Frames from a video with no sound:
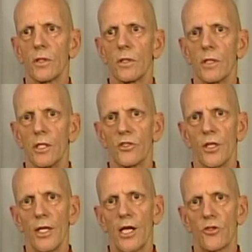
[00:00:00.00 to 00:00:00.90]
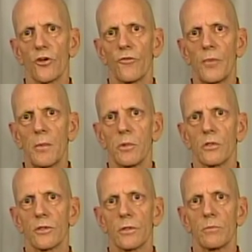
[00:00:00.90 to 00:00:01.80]
is the nature of
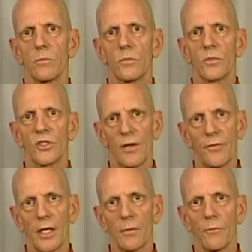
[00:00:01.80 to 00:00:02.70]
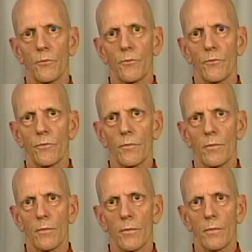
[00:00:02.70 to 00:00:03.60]
people's suffering,
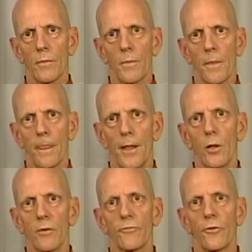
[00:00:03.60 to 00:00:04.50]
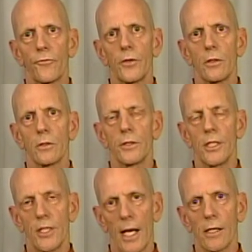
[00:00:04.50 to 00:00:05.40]
their unfulfilled
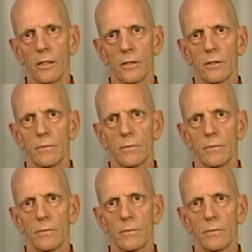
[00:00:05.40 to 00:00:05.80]
desires.